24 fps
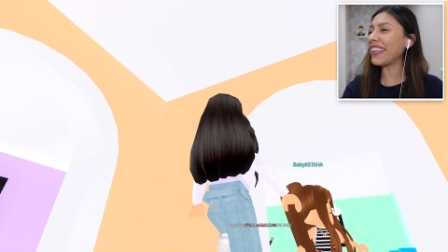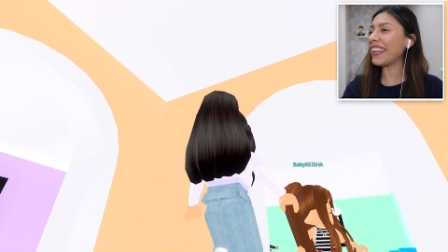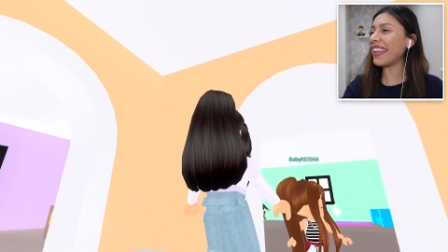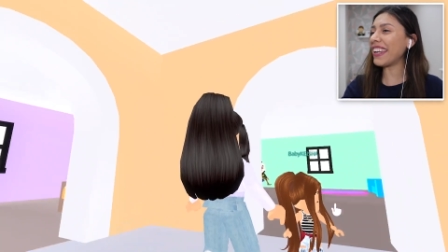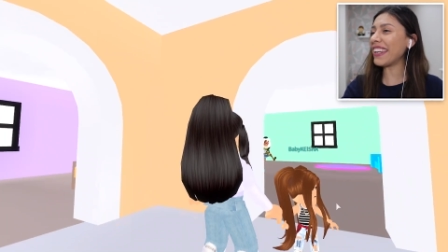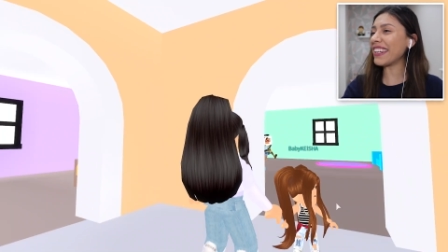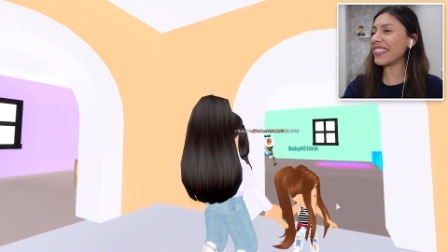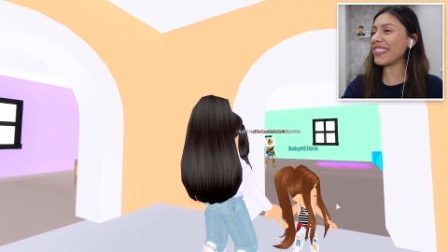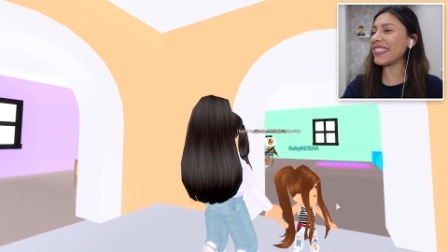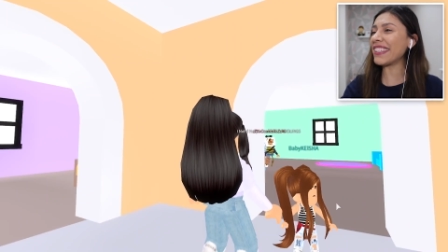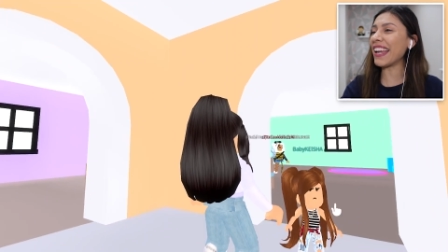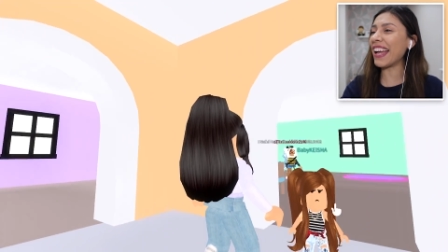
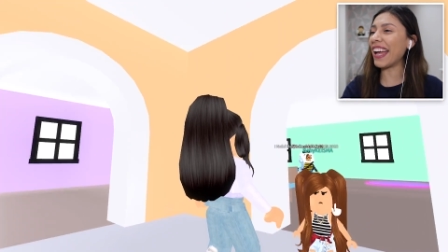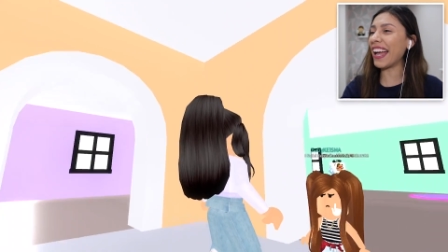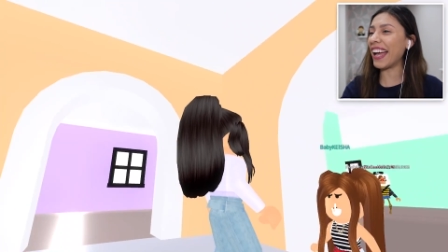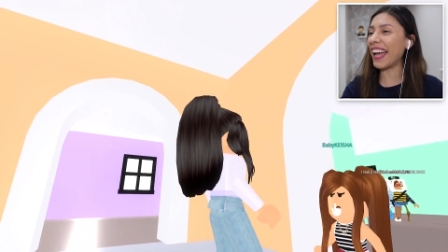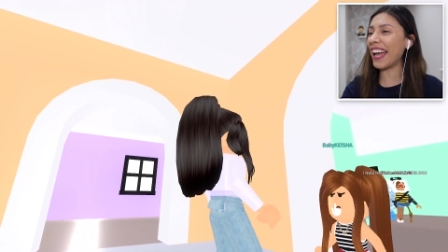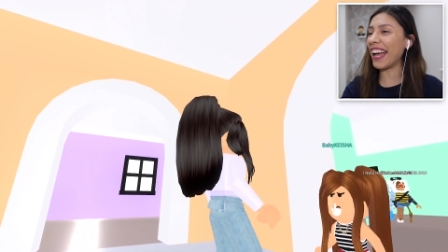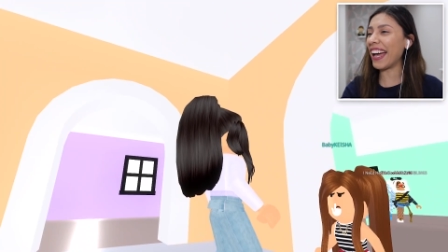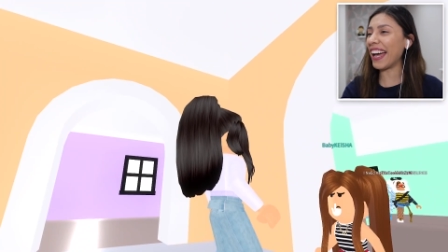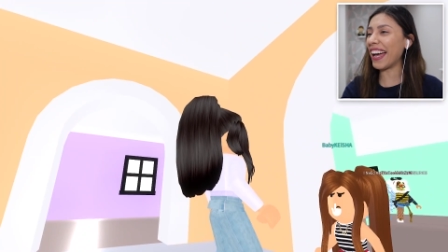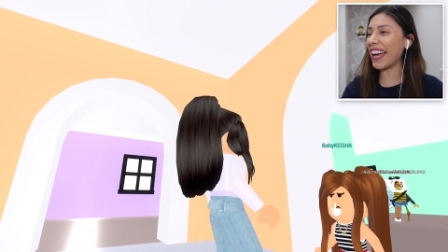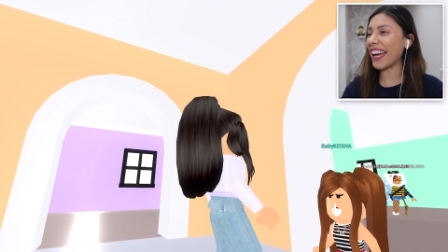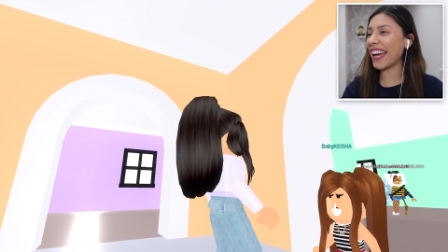
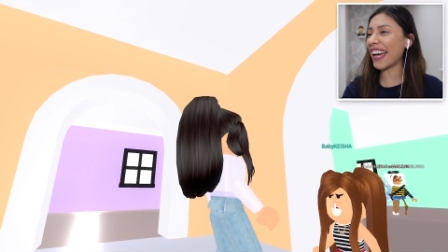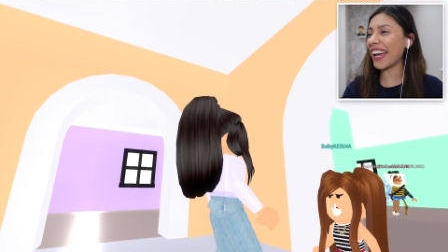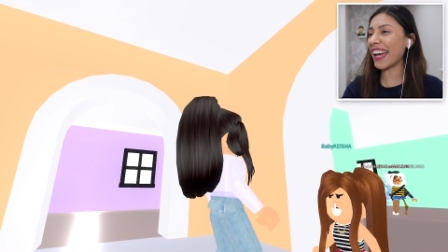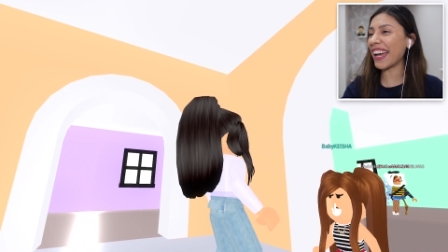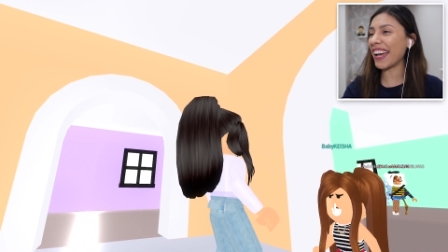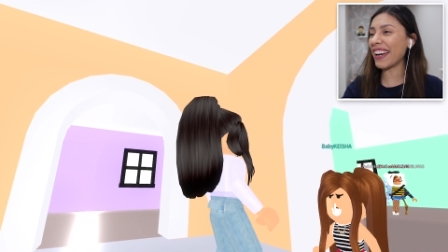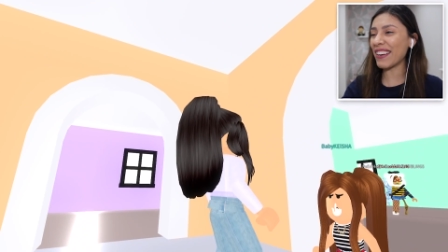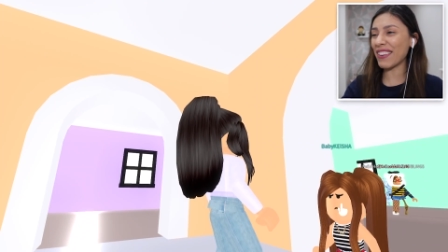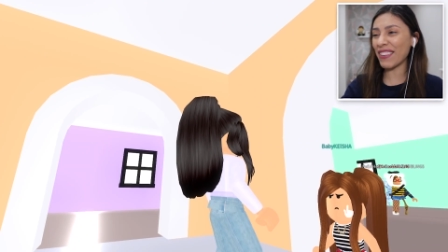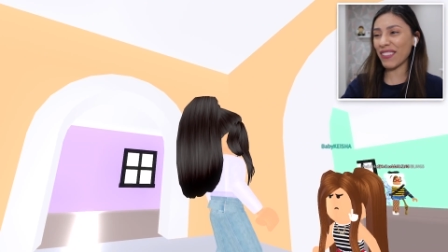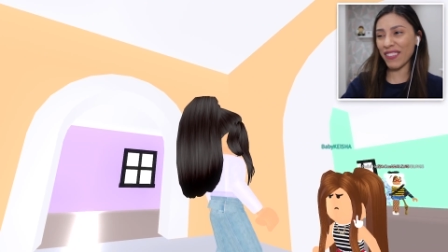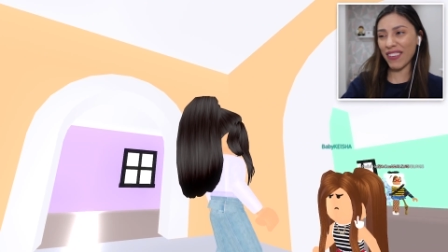
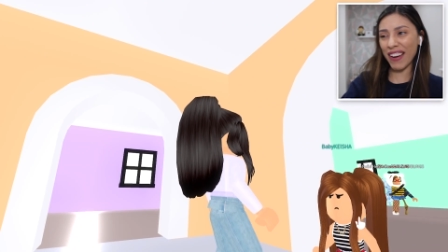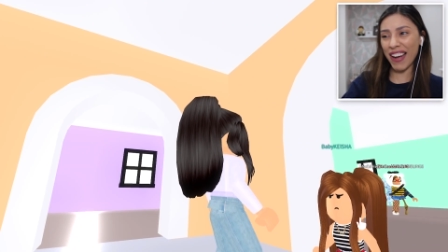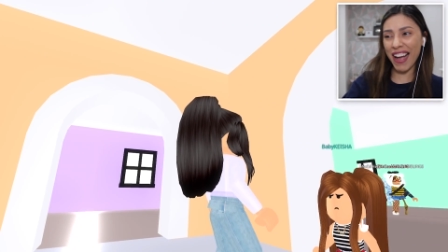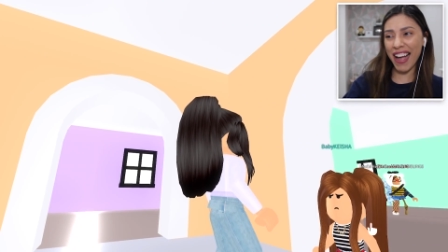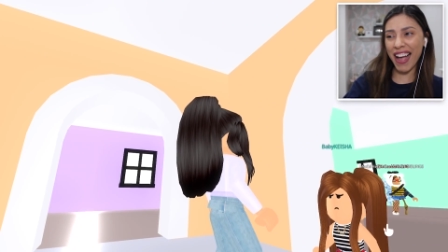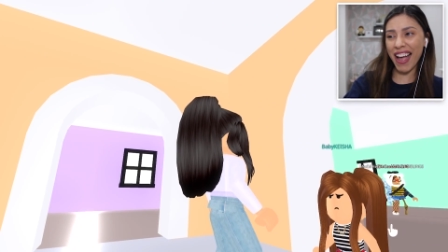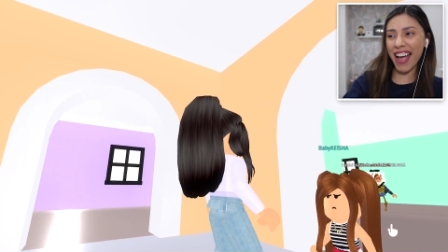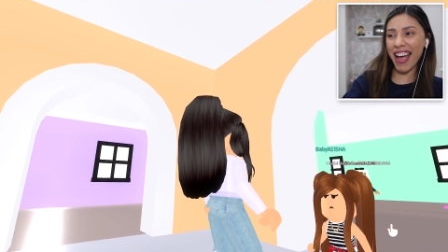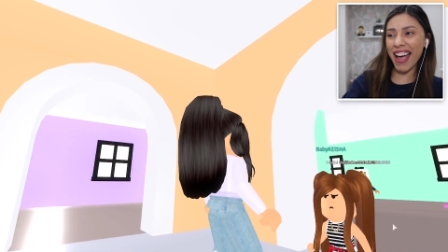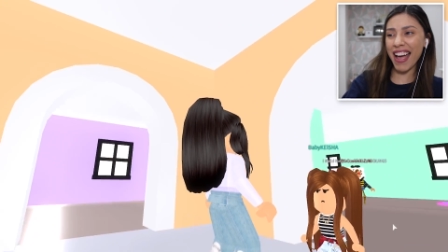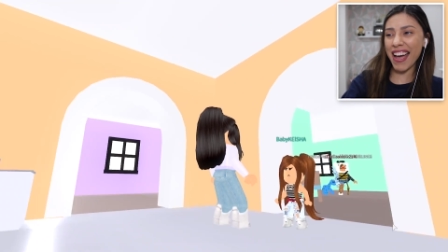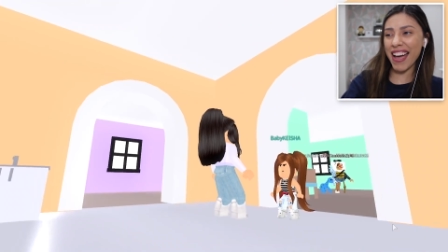Keisha!
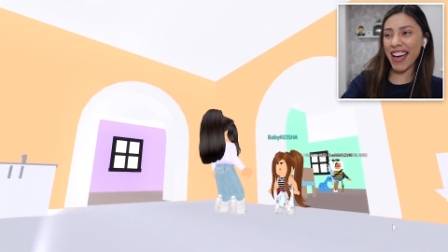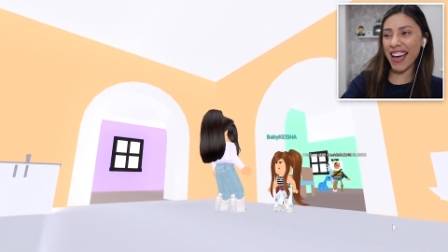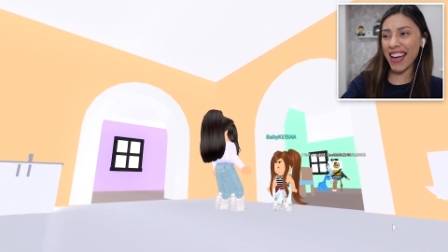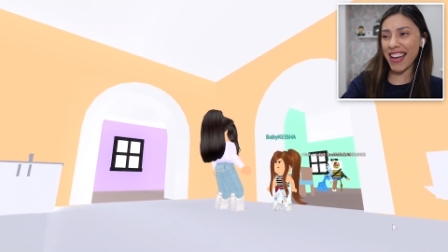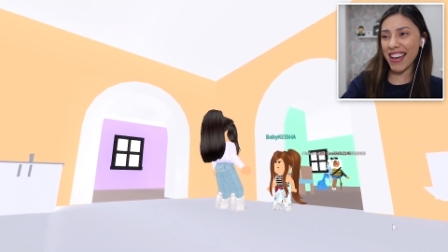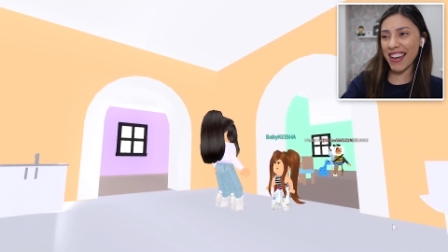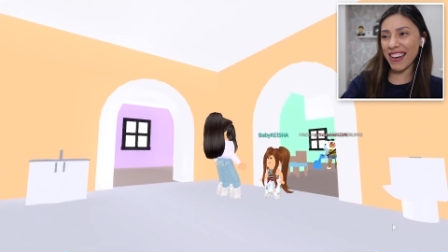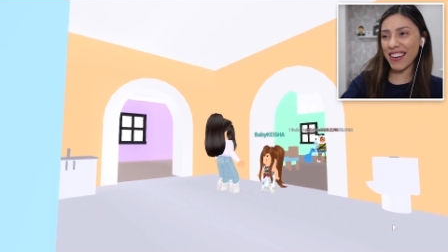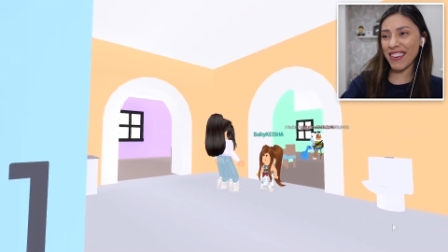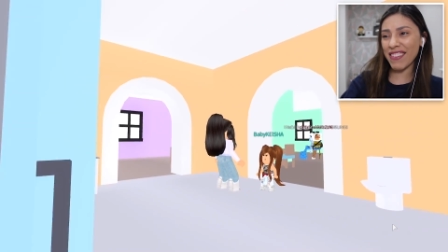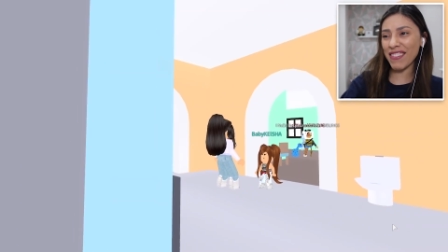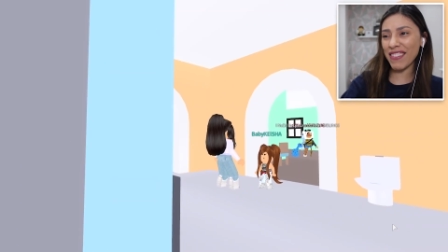
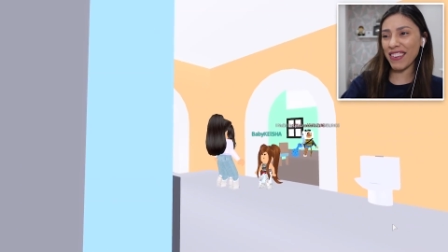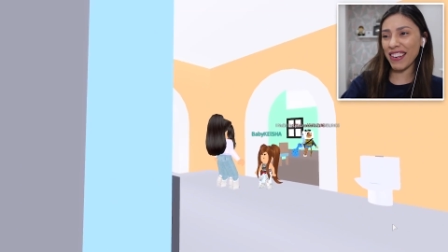Wow,